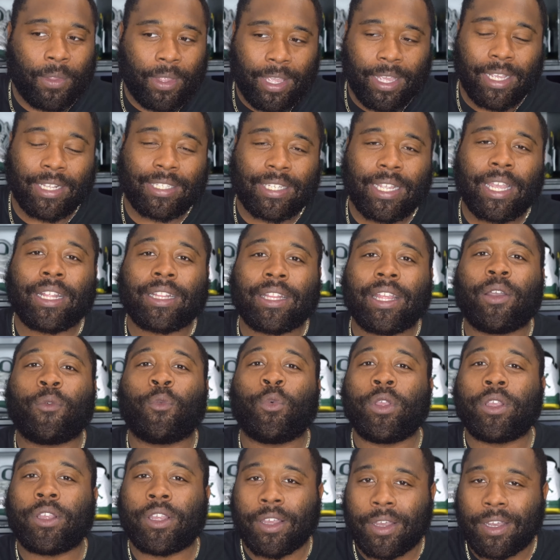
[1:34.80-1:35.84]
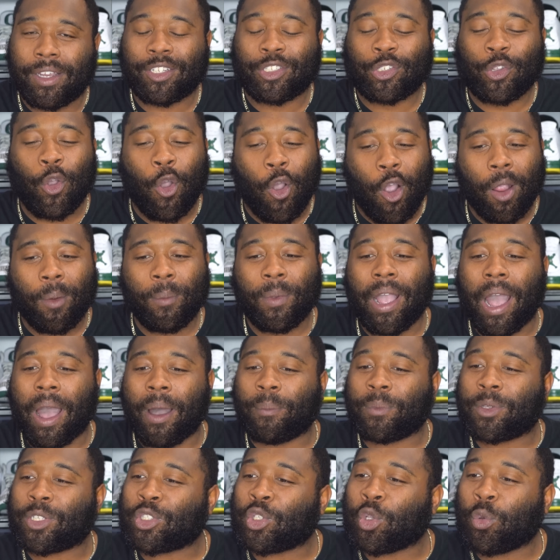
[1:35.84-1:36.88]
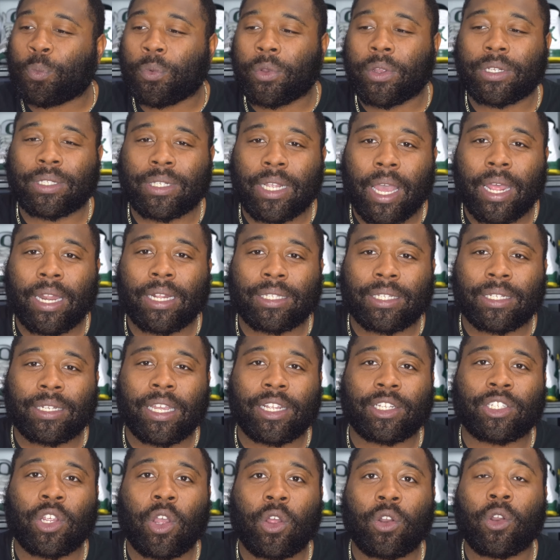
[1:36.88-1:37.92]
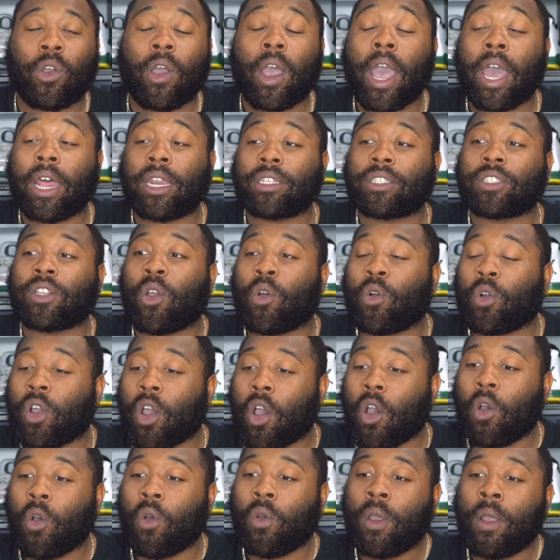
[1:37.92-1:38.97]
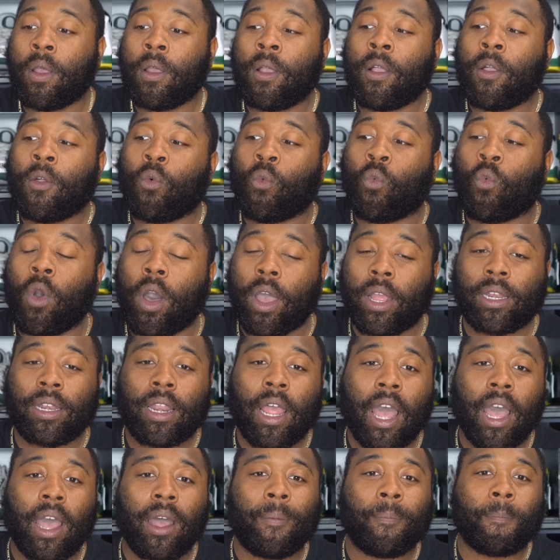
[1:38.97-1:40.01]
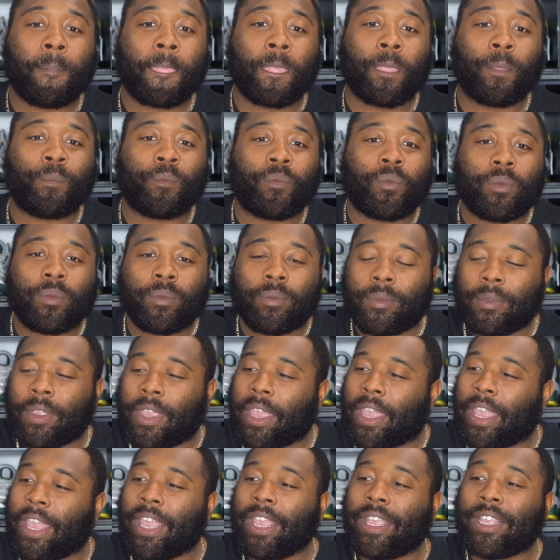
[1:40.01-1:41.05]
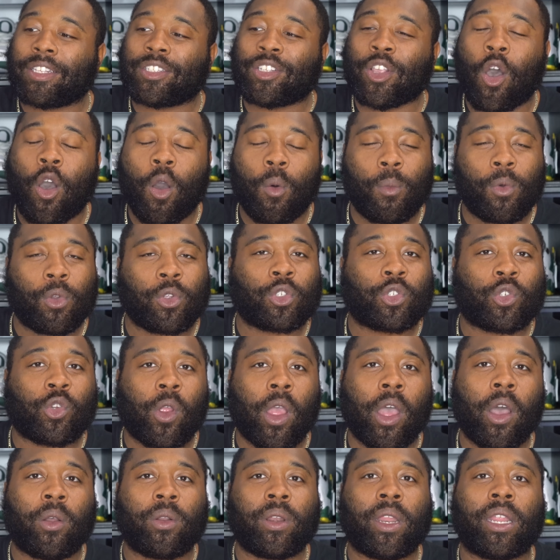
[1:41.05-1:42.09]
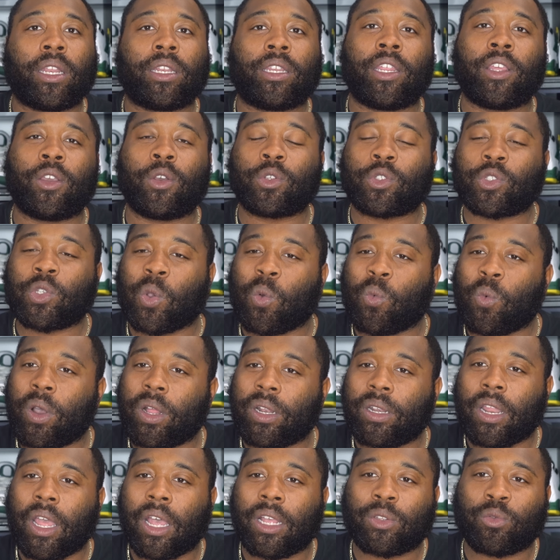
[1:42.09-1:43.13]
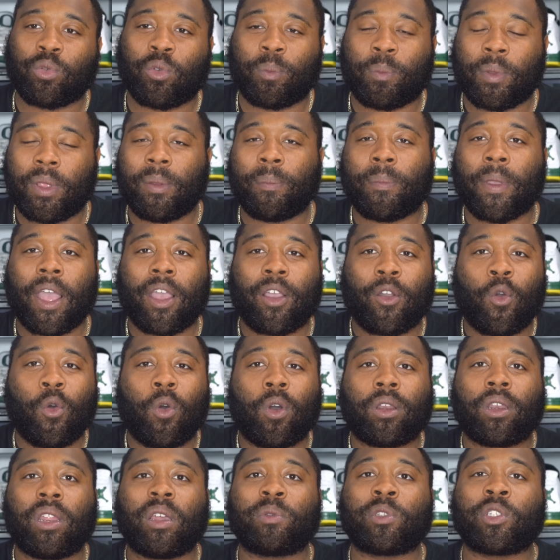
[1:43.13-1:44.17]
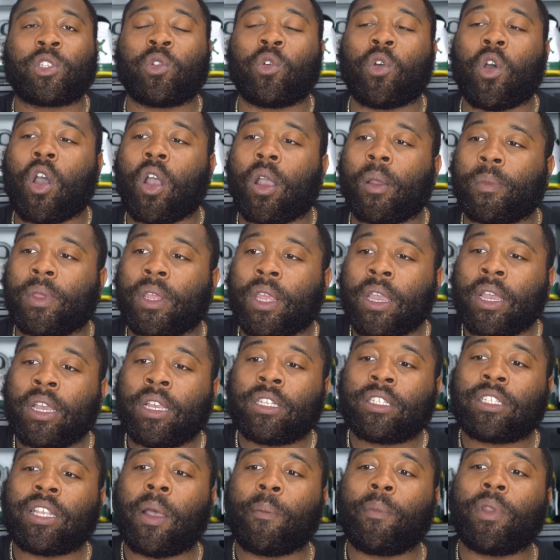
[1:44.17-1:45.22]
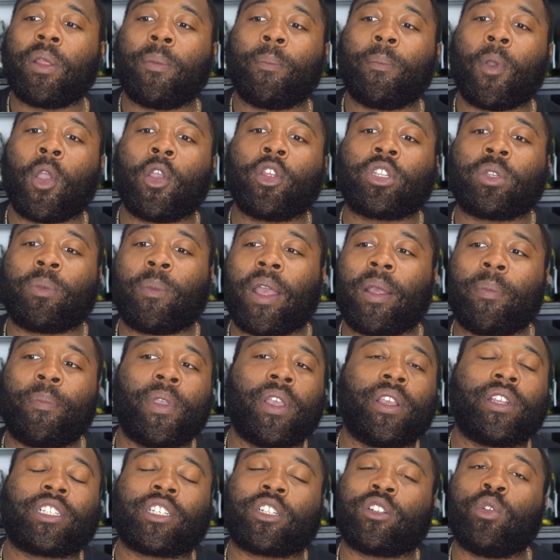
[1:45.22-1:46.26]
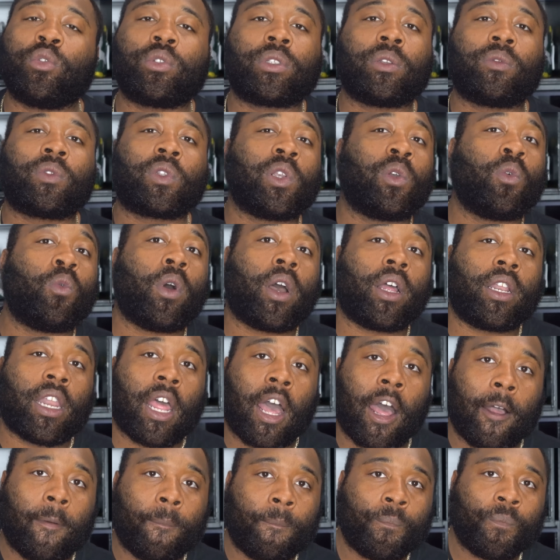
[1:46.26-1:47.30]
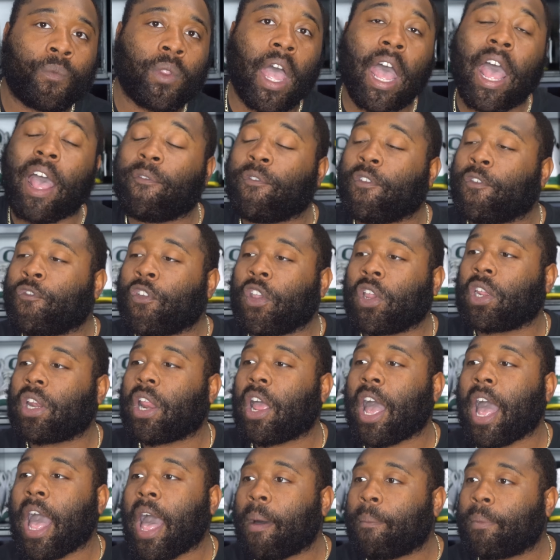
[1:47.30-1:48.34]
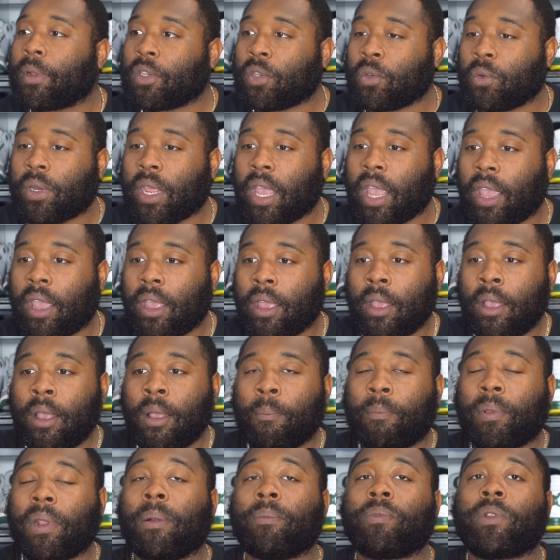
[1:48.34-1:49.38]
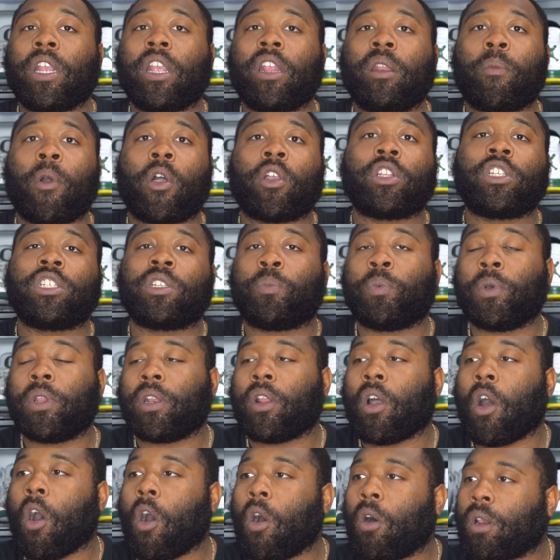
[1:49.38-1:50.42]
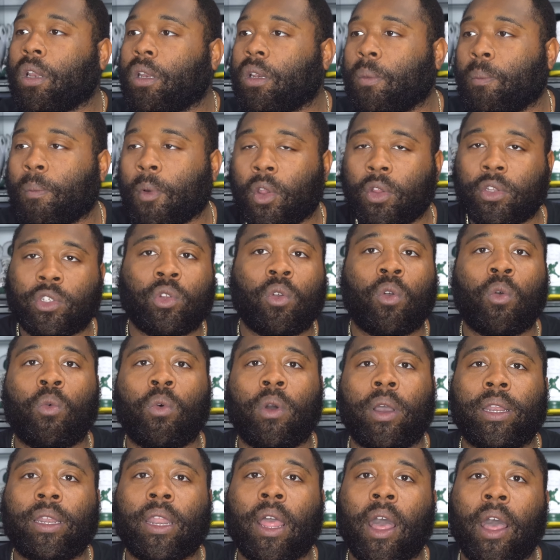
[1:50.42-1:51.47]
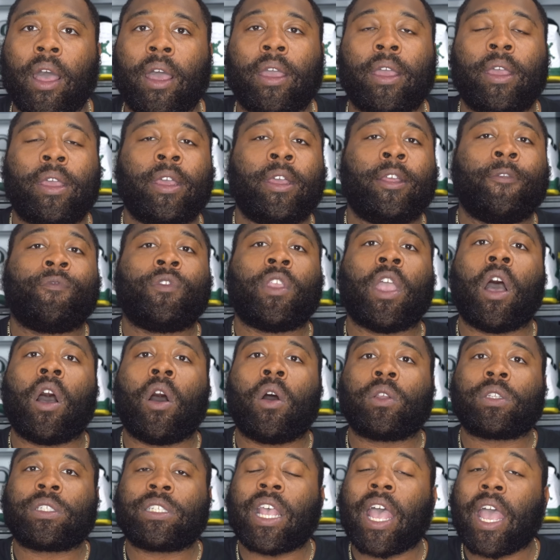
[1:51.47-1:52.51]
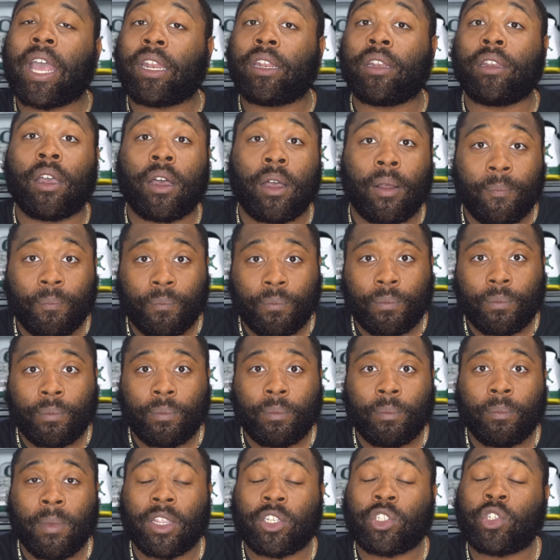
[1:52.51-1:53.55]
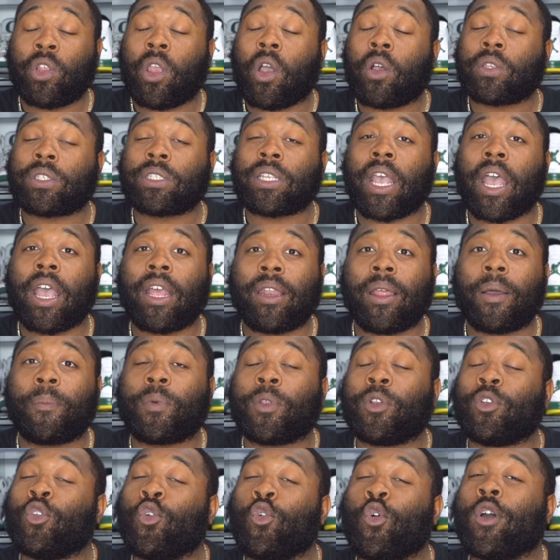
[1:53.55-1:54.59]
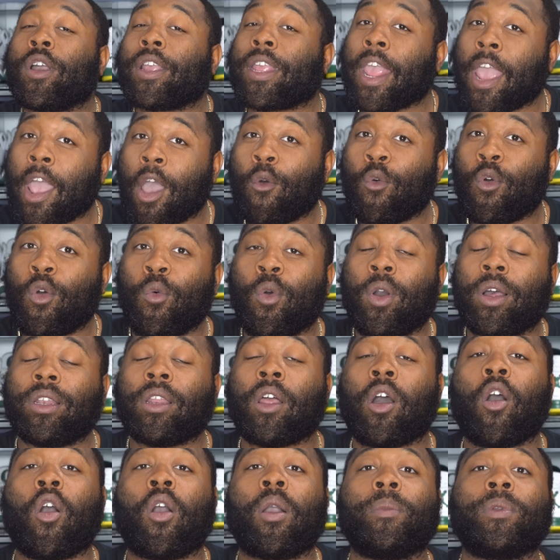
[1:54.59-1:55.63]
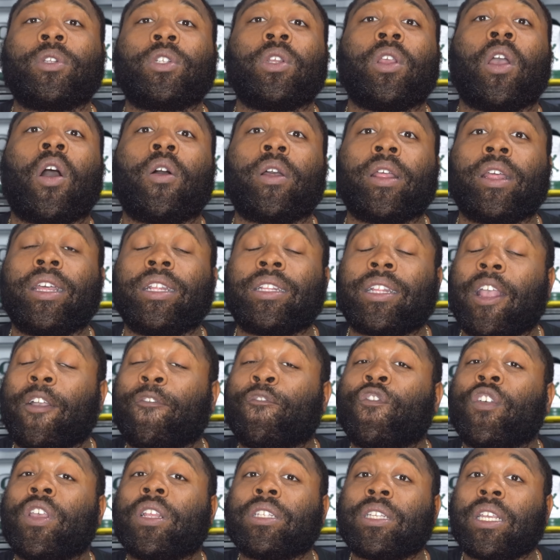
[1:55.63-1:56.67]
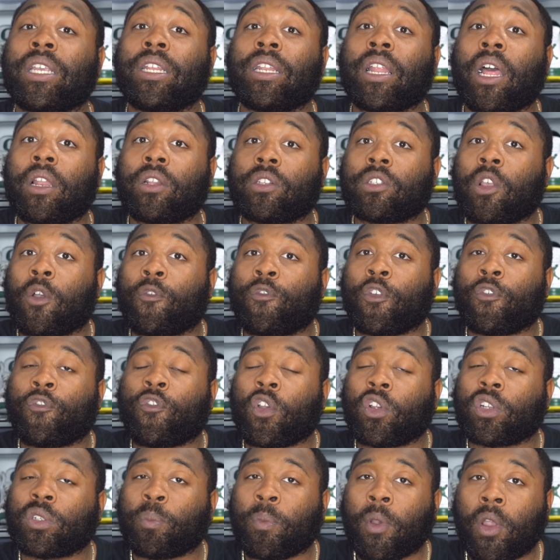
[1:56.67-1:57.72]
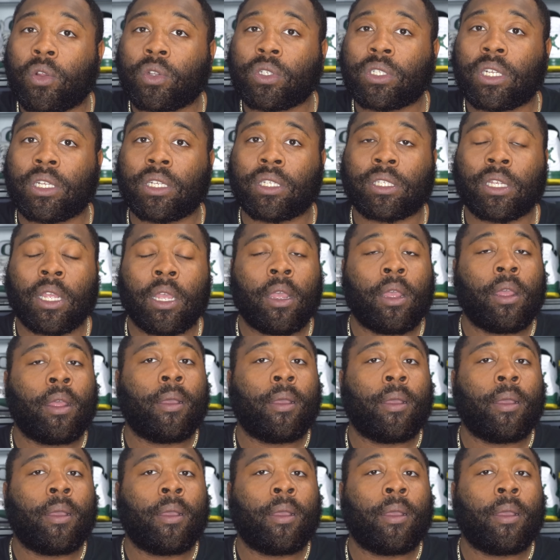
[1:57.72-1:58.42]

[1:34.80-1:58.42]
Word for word: He said that we good. So Army, I'm super excited to let y'all know how this is gonna go. WHATNOT Ink is almost dry on that deal, so WHATNOTs will be back going up soon, Army. Some of the merch may be exclusive to WHATNOT. I haven't figured out how I'm gonna do that, but I'm thinking about just putting all of the merch on WHATNOT. Y'all signing up, make sure y'all sign up a new account with WHATNOT, Army, so y'all can get that $15 off your first purchase.